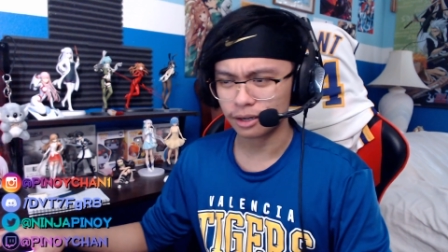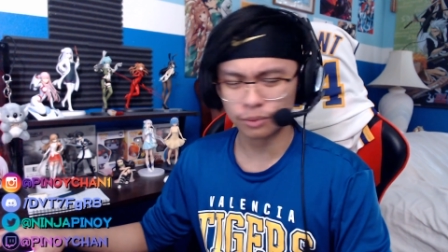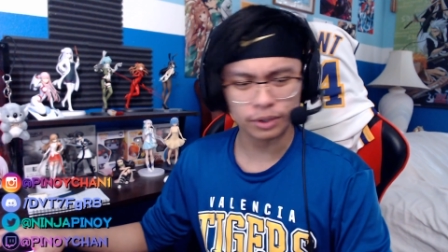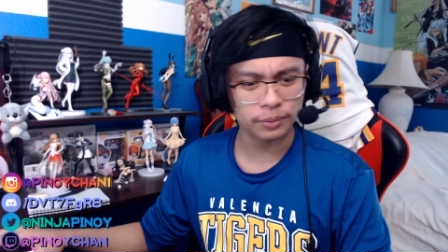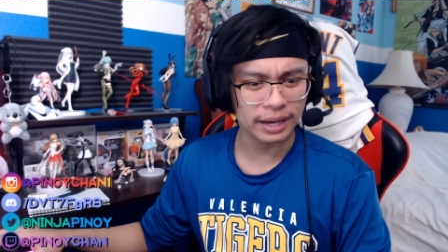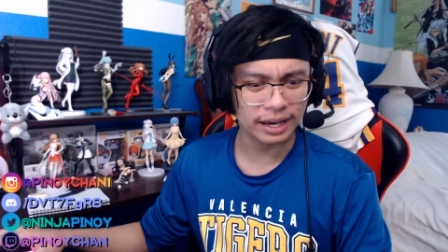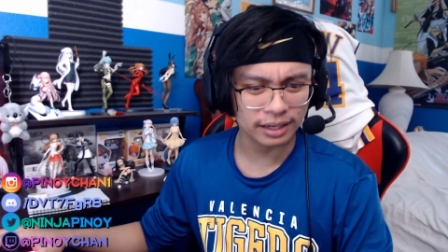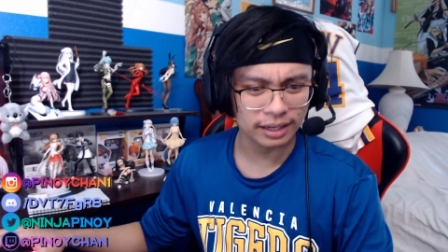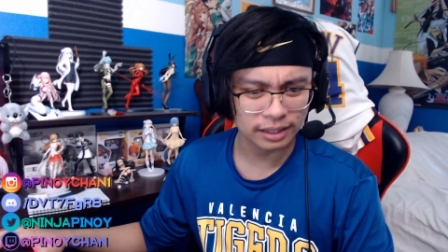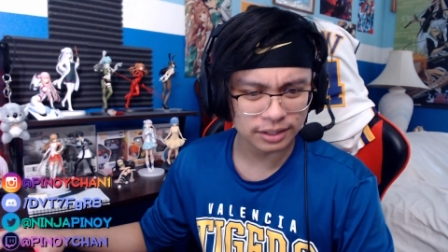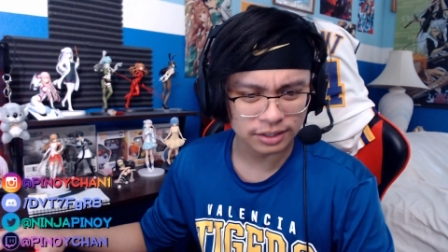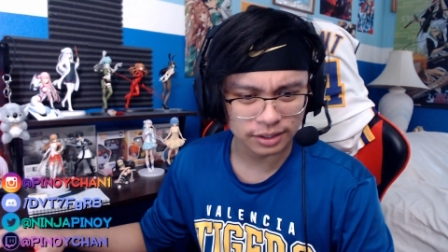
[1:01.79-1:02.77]
what are we at again?
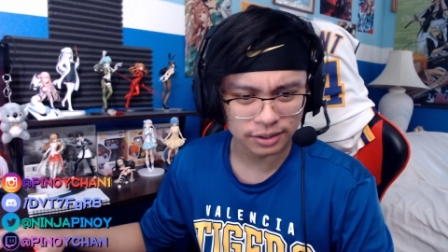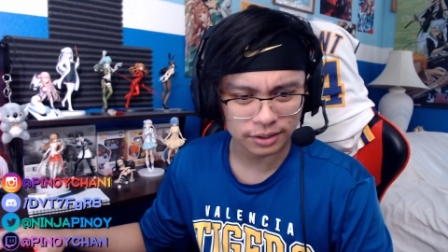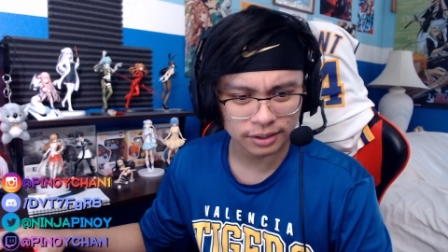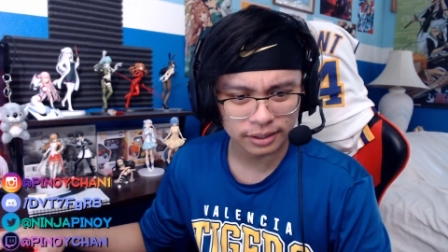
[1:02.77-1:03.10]
Let's see here.